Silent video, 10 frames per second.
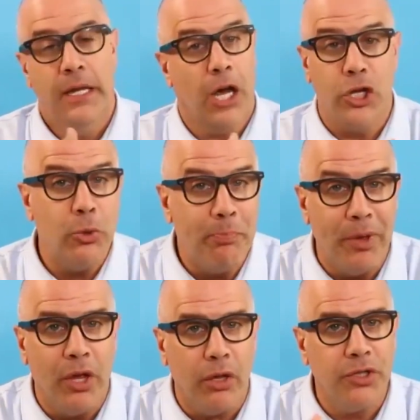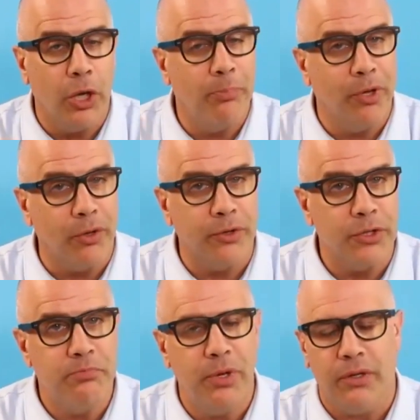A new build, you know,
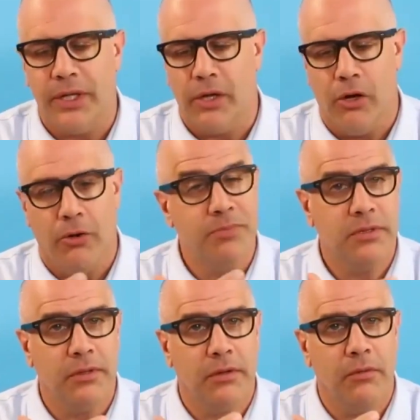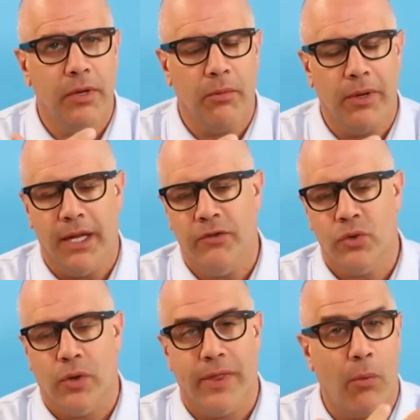builders building homes, we get
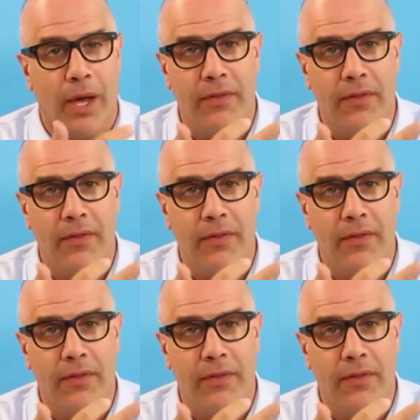inventory that way.